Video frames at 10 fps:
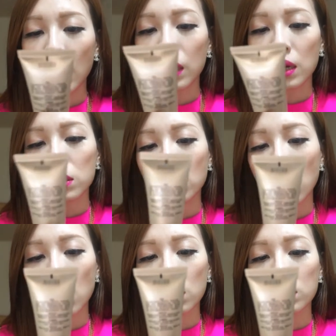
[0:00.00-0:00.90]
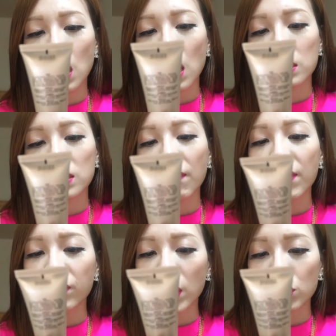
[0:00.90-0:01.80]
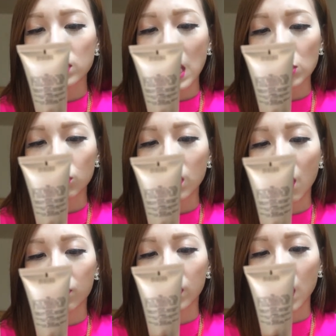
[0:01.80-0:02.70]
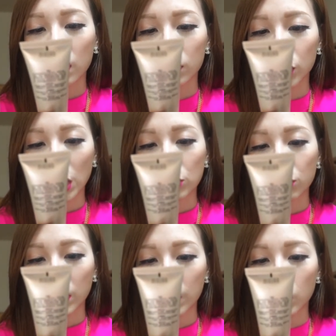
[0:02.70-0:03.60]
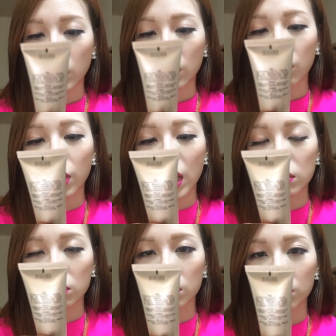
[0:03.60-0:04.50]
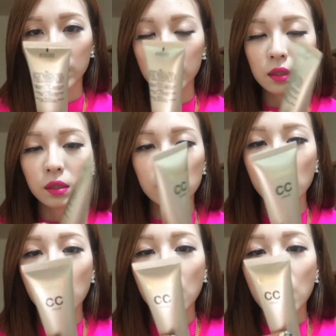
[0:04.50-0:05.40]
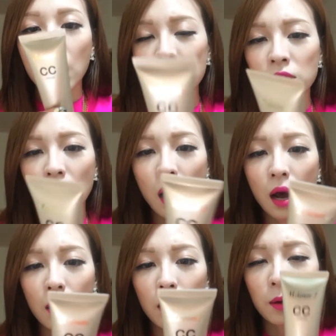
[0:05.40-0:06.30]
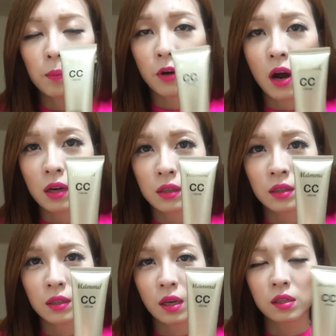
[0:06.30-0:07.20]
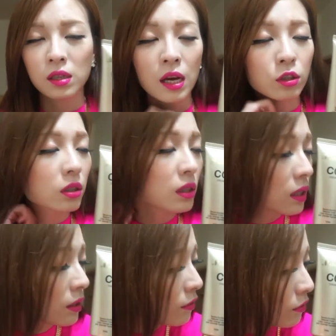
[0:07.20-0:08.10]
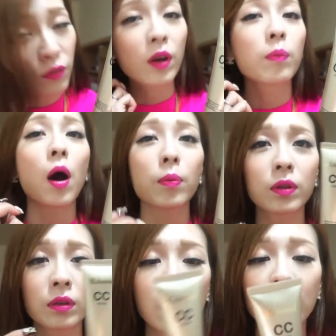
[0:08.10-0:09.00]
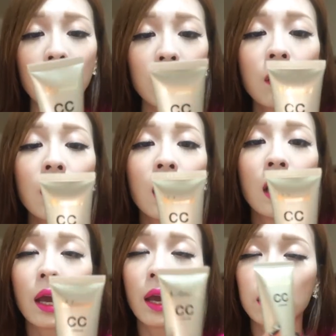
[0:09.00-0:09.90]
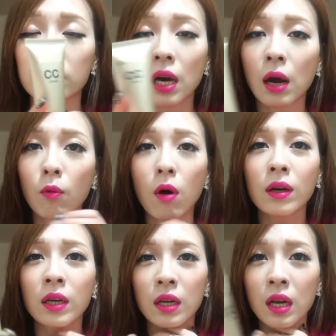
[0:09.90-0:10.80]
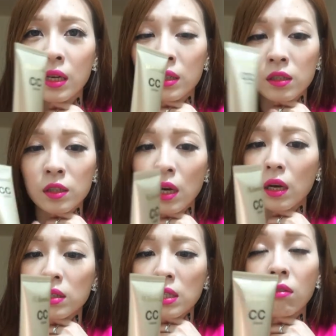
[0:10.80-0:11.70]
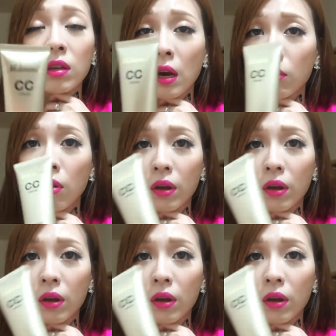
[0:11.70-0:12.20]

and it's called uh, seven Function Natural Cover Color Change Cream with Oriental Ingredients. This product is actually very popular right now. in Taiwan, and it's selling out